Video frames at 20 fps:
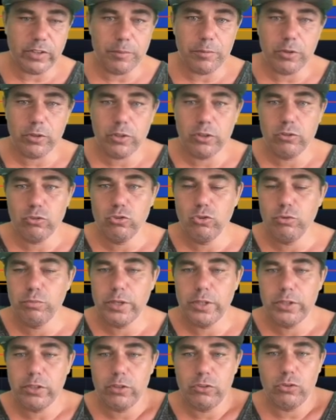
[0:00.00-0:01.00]
I'm not going to
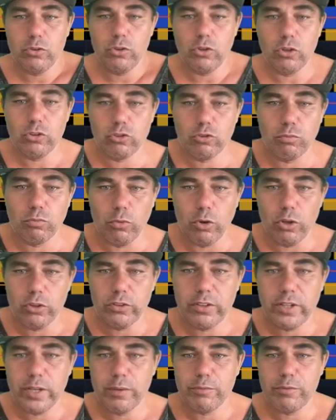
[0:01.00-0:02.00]
zoom in into the small
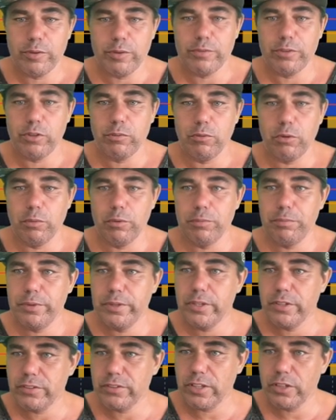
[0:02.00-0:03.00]
time frames at the moment
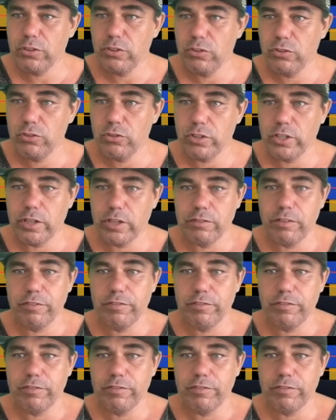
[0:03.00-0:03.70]
because I don't give a